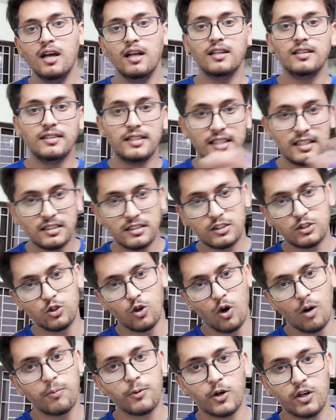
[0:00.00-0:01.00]
There is
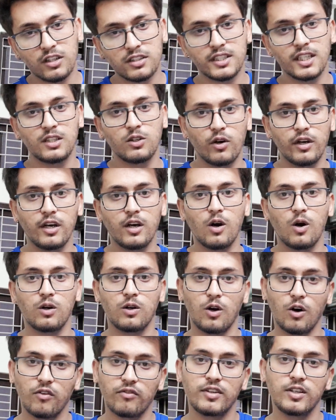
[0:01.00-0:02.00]
no production going on
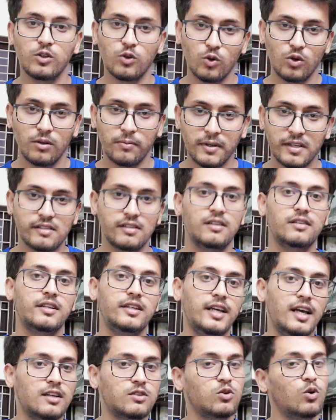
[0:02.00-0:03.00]
of the Google Pixel
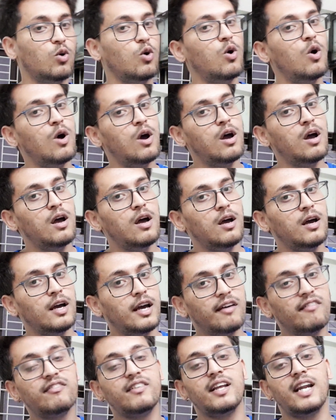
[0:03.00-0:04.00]
3a, so
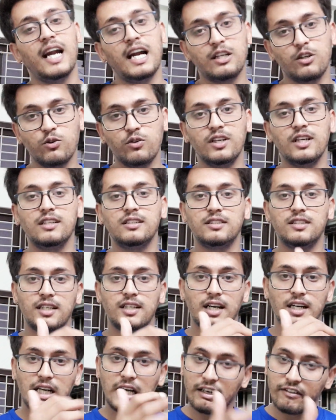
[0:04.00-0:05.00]
if there are units that
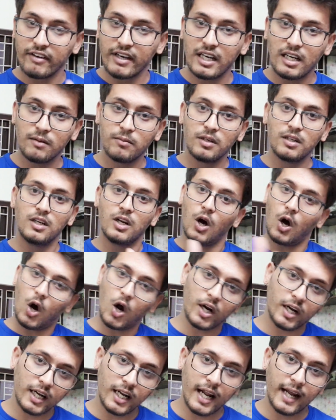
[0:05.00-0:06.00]
are available
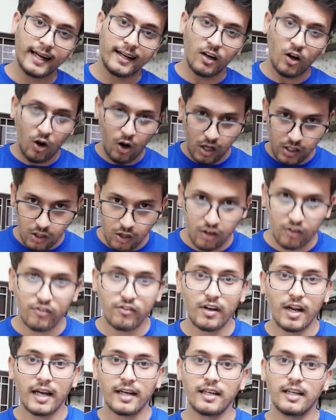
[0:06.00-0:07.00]
online or
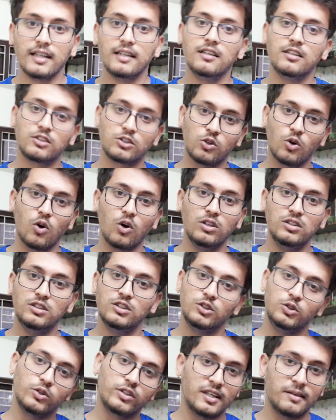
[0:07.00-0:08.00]
offline in the stores,
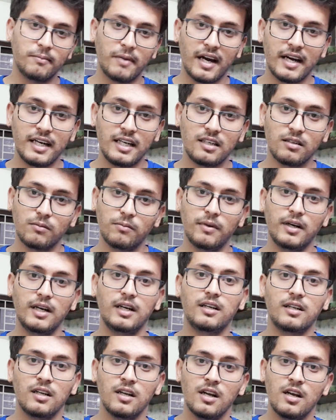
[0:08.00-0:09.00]
you can buy it,
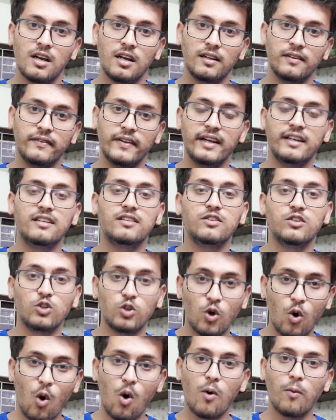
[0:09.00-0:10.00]
but there is
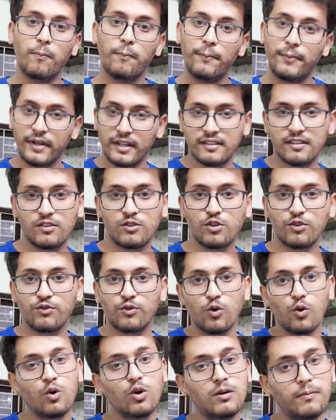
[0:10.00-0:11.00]
no presence of
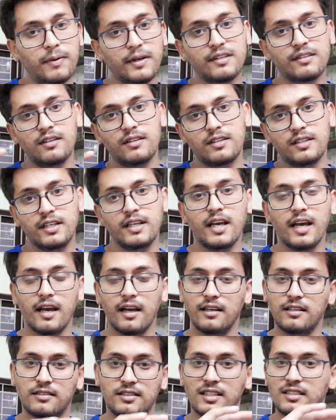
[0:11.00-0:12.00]
Google Pixel 3a.
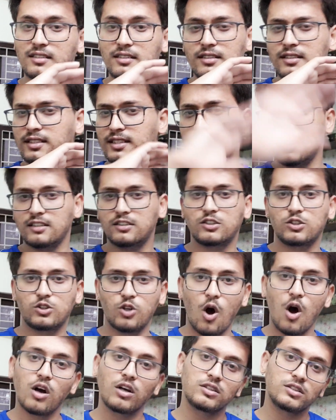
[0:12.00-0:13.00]
It just says
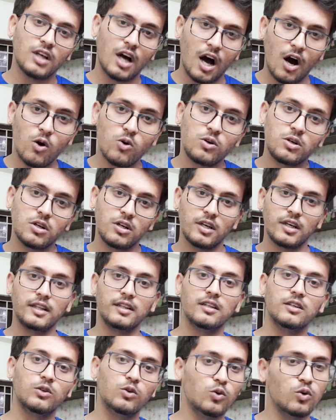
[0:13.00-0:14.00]
stocks out in
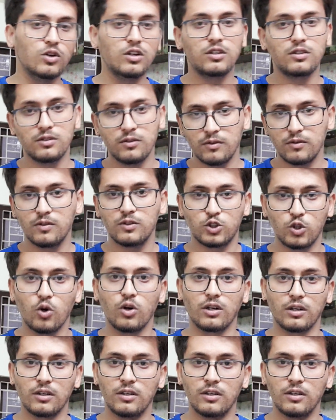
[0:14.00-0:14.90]
the Google store.